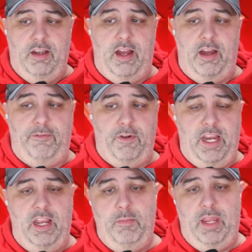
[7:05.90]
for
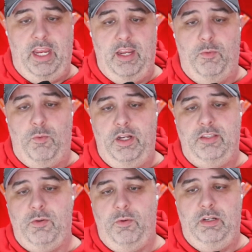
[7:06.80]
him and what it's
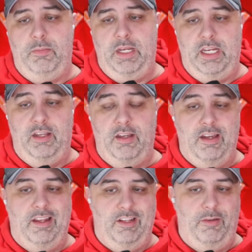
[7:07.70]
going to mean
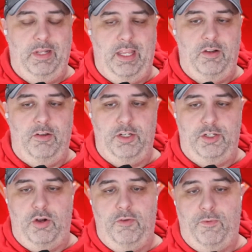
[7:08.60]
a little bit later on the
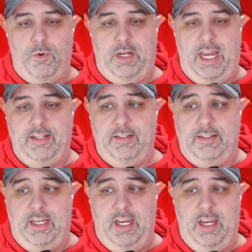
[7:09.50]
show for Kansas
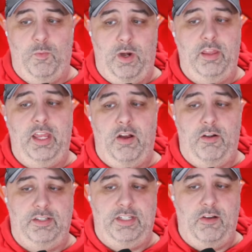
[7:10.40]
City and where they
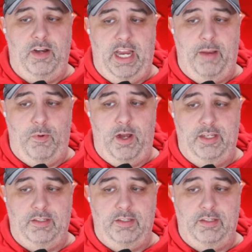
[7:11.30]
are salary cap wise